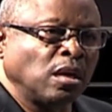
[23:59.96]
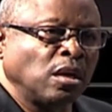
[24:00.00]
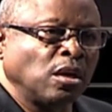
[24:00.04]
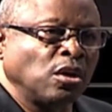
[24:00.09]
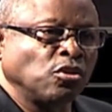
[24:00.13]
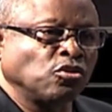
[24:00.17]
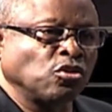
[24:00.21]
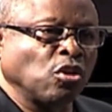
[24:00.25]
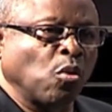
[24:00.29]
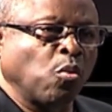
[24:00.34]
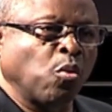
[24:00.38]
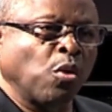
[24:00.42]

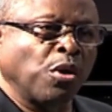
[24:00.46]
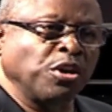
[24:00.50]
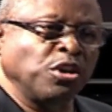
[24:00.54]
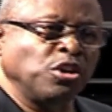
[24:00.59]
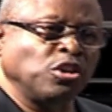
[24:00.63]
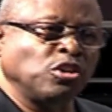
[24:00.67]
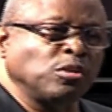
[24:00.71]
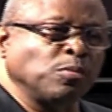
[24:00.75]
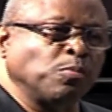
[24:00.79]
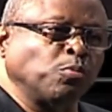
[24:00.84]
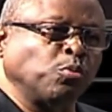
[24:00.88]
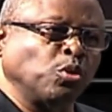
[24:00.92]
So what are you
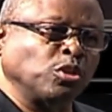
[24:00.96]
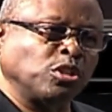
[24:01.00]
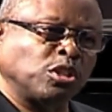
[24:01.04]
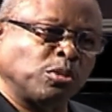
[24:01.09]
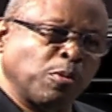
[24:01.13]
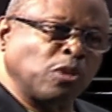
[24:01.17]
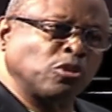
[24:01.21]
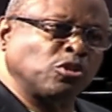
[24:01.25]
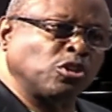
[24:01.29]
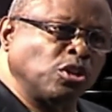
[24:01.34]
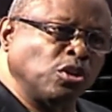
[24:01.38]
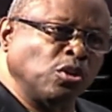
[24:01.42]

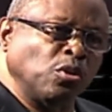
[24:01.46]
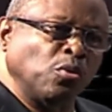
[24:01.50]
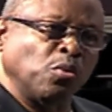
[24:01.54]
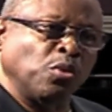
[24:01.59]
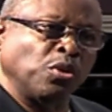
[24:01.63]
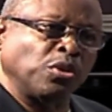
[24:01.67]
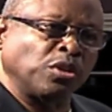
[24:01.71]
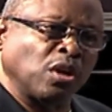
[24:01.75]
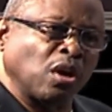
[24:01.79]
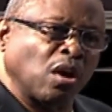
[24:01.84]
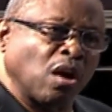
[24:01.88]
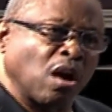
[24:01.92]
supposed to do
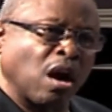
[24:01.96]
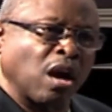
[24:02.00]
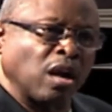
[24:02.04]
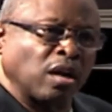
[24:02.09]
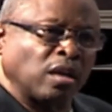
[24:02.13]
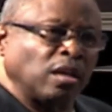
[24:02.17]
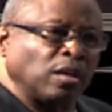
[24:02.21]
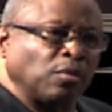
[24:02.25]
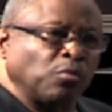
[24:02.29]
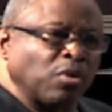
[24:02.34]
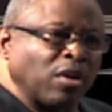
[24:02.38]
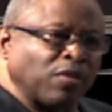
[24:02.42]
with your heart
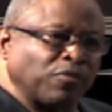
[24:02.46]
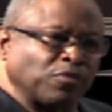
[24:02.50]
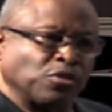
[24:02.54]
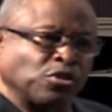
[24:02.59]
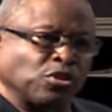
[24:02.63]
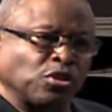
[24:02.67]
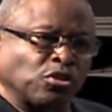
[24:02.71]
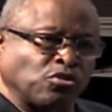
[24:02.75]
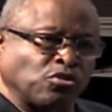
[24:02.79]
in reference to